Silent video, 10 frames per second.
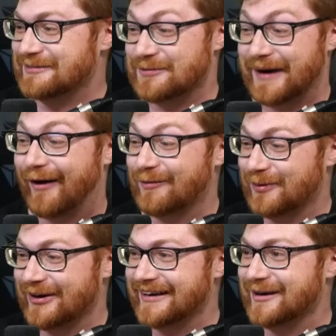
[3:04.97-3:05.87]
did
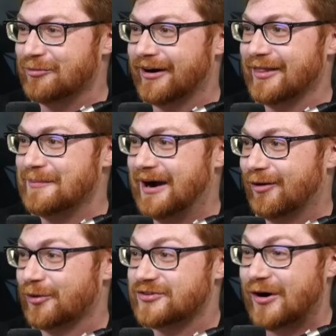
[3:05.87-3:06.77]
PowerPoint end up running the
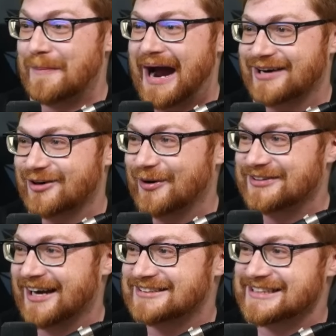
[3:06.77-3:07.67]
malware? Was there a macro
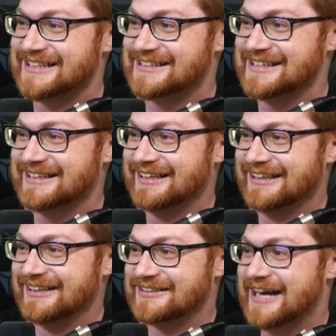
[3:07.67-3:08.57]
attached to this thing?
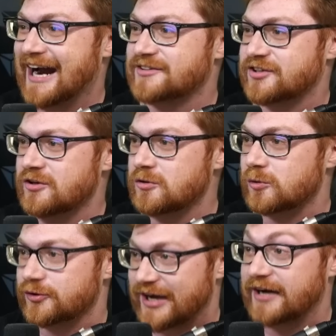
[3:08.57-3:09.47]
tattoo
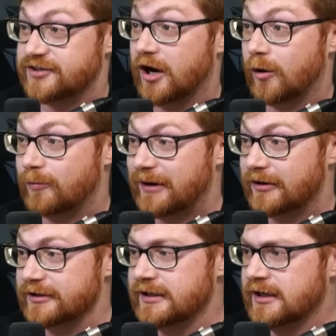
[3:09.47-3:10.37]
or tattoo
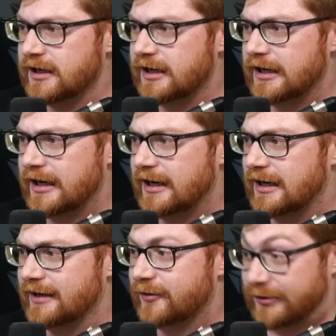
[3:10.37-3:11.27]
apparently
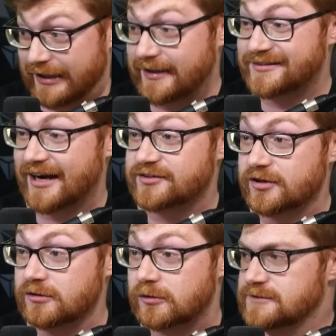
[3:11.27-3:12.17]
uh they're getting a
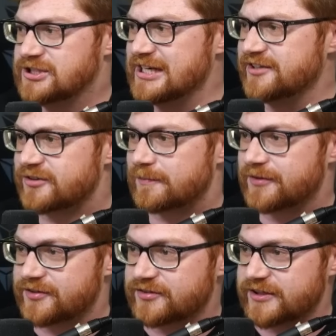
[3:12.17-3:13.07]
tattoo Jeezum,
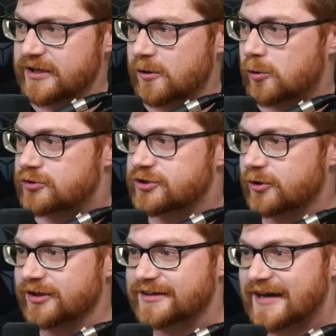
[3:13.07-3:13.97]
this is huge you
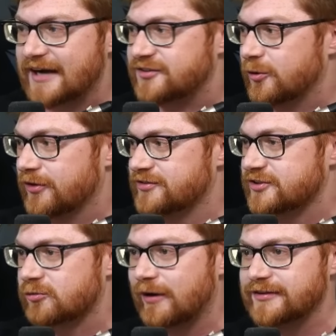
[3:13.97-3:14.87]
don't need a tattoo this
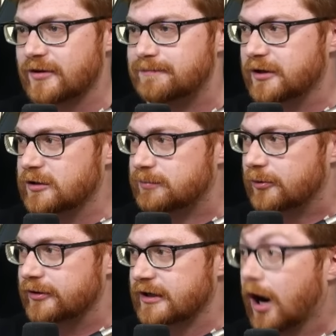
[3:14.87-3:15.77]
just rent a
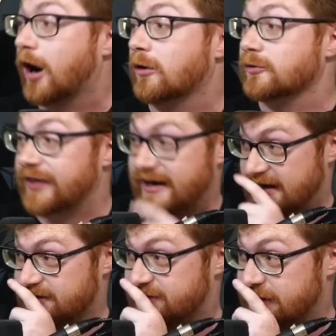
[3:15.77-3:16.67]
billboard oh that
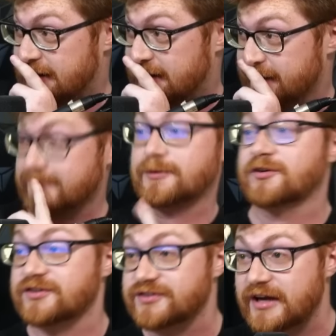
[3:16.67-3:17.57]
has uh the
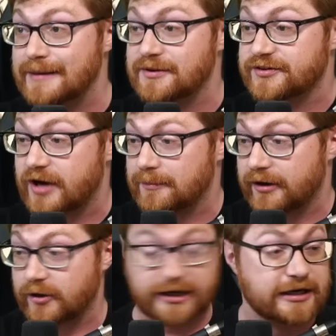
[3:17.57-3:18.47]
person's name in the top
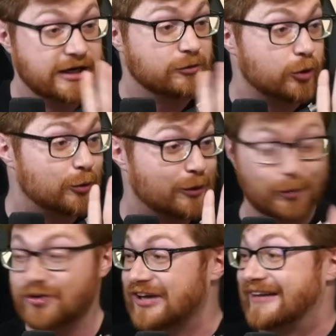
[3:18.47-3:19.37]
right okay well
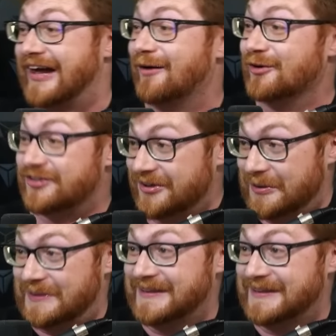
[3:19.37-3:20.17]
we'll attack that one too